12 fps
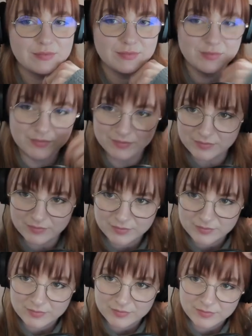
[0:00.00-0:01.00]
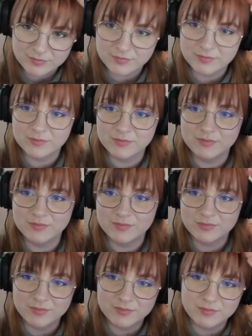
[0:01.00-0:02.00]

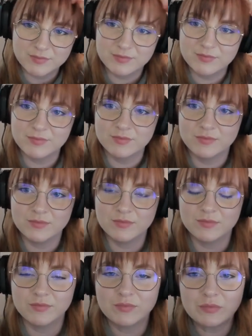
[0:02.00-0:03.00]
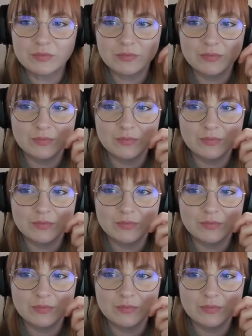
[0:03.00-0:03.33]
(not speaking)